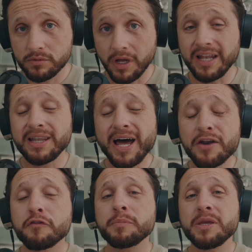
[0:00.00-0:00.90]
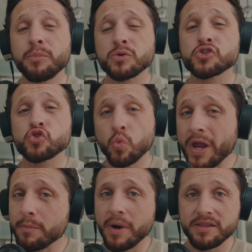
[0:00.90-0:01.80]
a lot of people
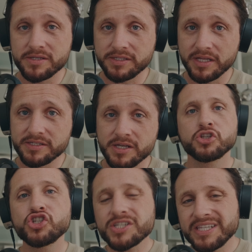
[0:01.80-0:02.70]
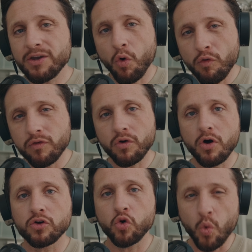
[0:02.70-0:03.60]
swear by this lens. Just the
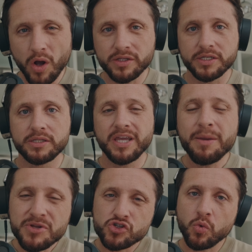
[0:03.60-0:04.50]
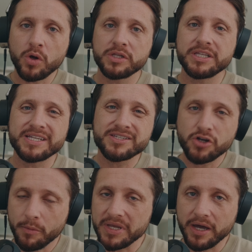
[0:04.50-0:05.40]
overall quality, the image quality that's
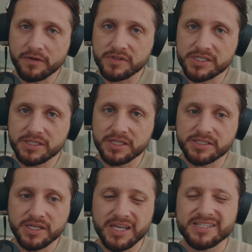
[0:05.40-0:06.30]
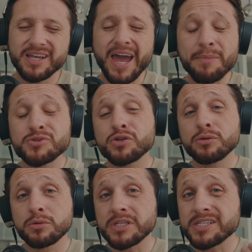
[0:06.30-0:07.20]
coming out of this lens is
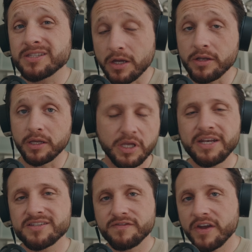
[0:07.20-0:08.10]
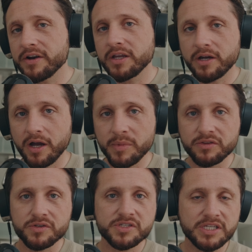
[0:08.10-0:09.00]
absolutely stunning. It is very common
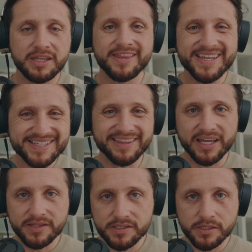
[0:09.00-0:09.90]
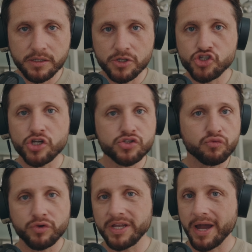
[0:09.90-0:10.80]
to see this lens just
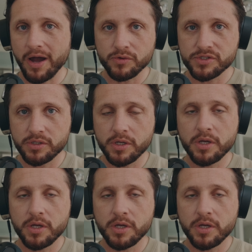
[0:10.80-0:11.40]
rehoused